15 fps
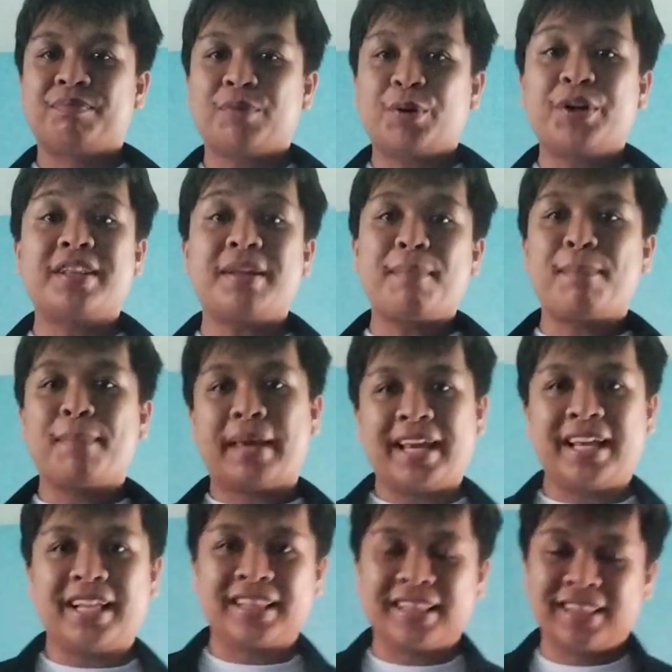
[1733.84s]
or the
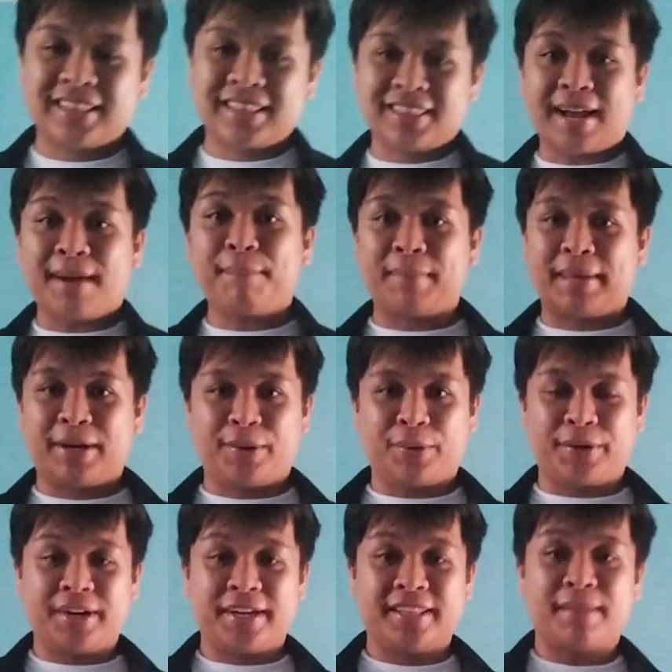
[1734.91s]
main topic
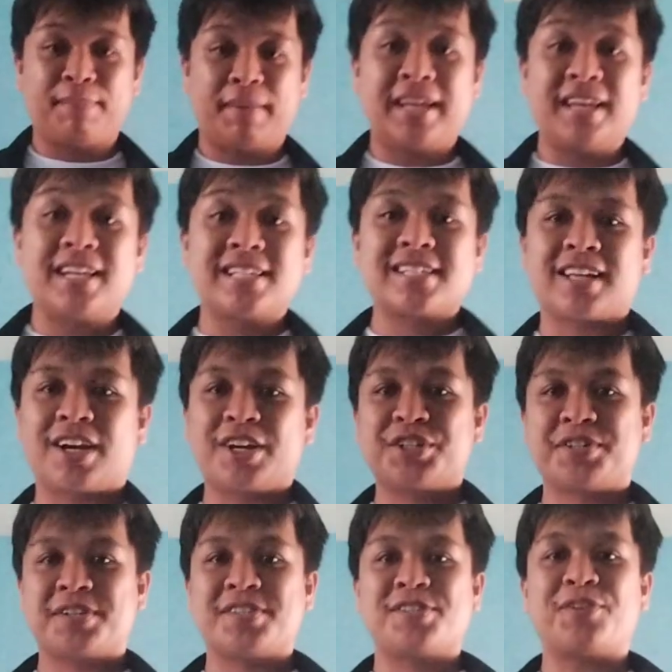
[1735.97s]
or the main
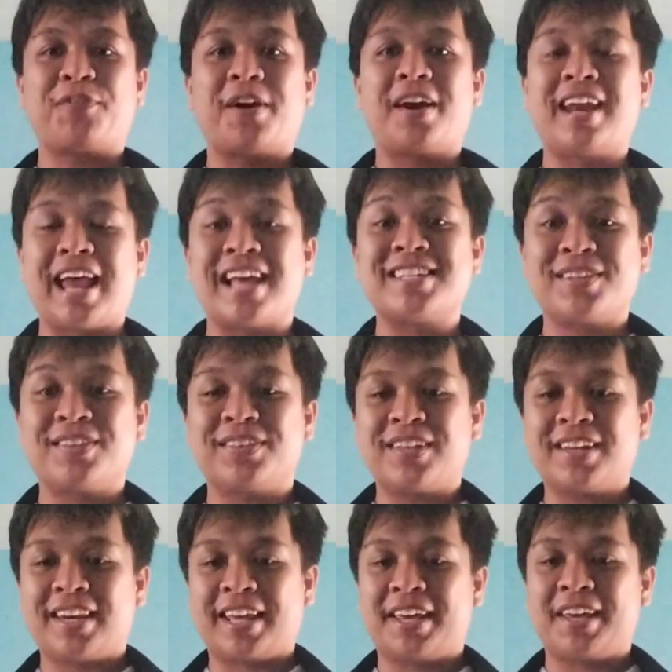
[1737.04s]
discussion of our lesson
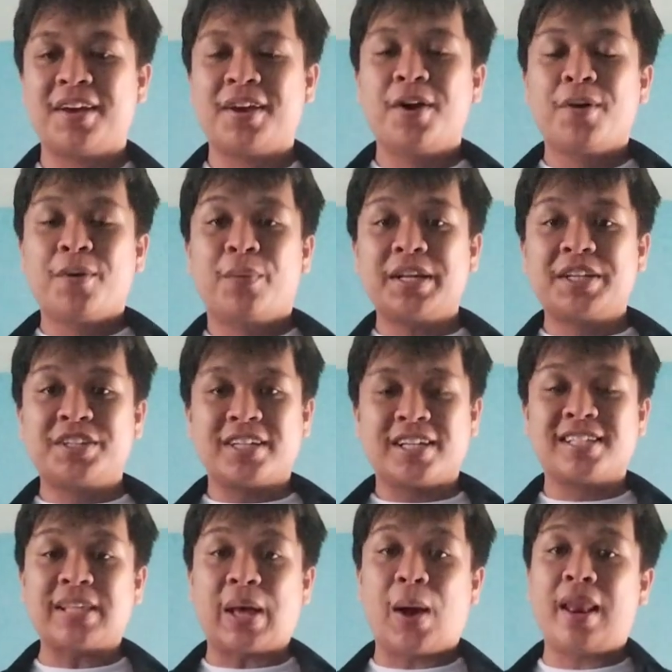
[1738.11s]
today, which
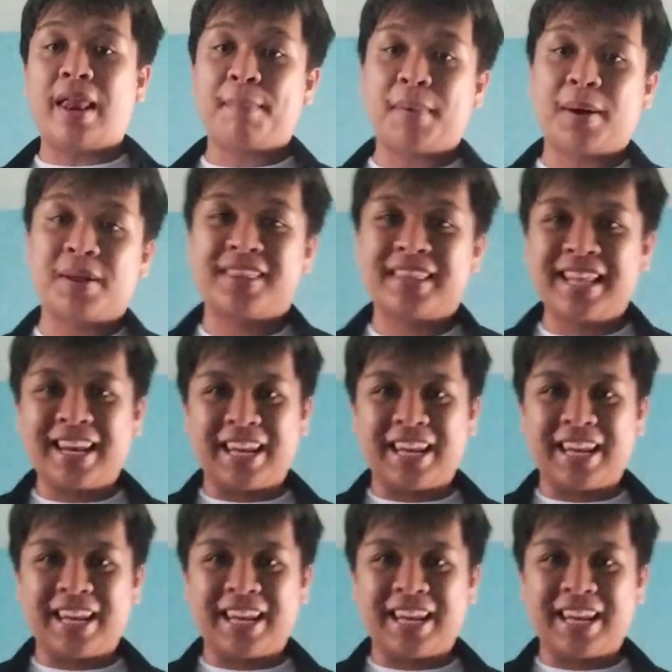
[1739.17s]
is all about the